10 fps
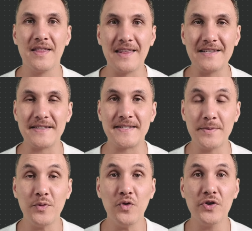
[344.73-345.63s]
There's a
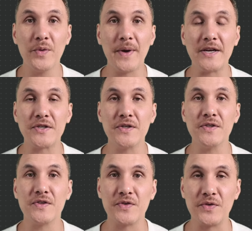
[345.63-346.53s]
simple automation
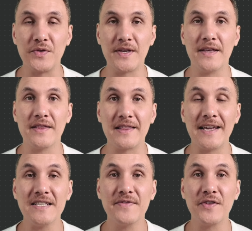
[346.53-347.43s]
to get the
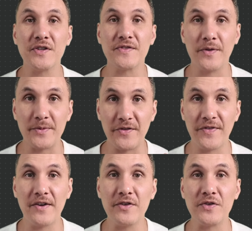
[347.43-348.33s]
latest videos from your
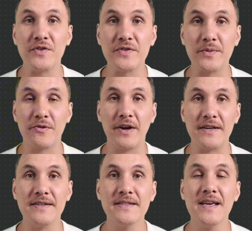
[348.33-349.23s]
favorite YouTube
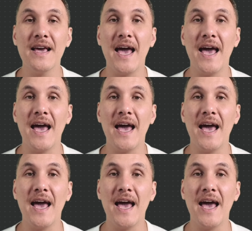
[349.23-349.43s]
creators,